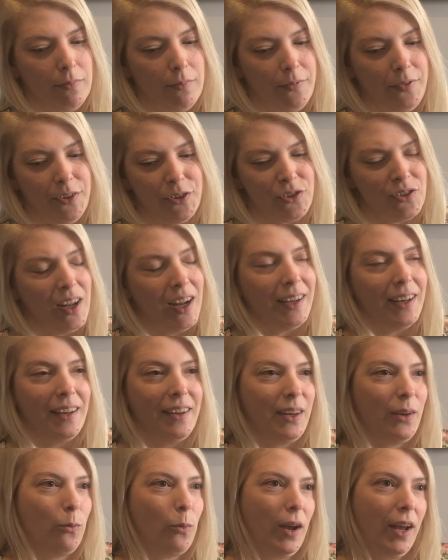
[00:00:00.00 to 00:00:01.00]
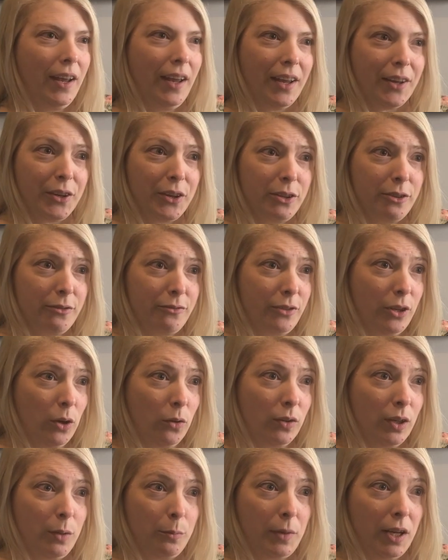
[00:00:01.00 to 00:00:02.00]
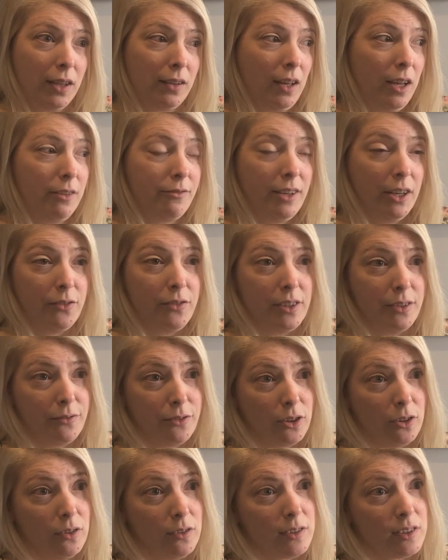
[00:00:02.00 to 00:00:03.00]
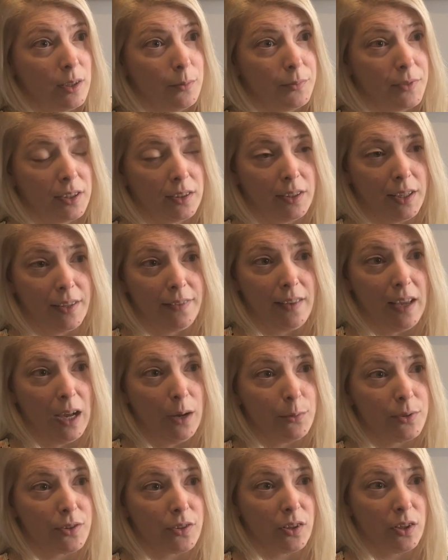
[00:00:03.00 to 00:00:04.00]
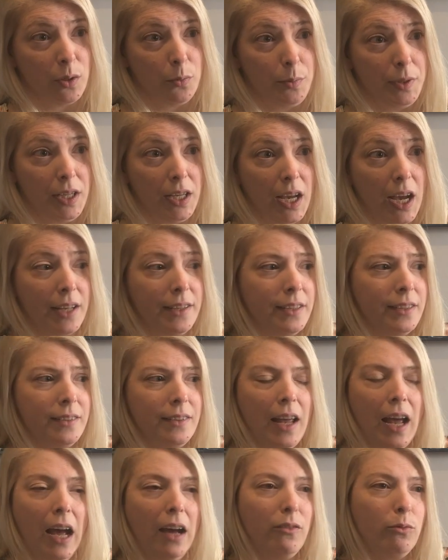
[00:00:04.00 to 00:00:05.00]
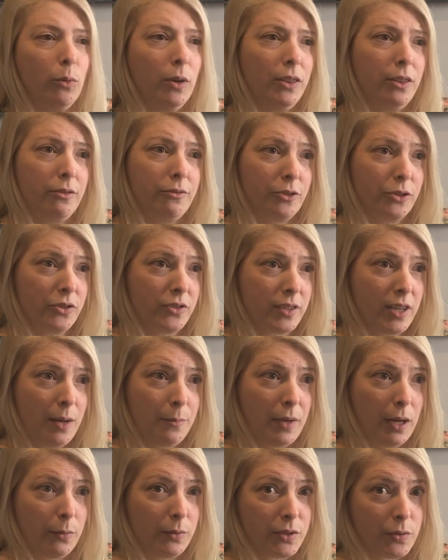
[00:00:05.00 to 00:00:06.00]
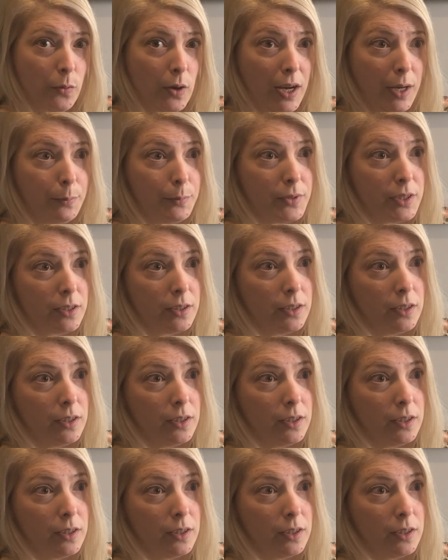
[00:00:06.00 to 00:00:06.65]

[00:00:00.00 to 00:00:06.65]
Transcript: There's not any way I could have known in my life how difficult something like that was going to be. I didn't have one the first time I was raped.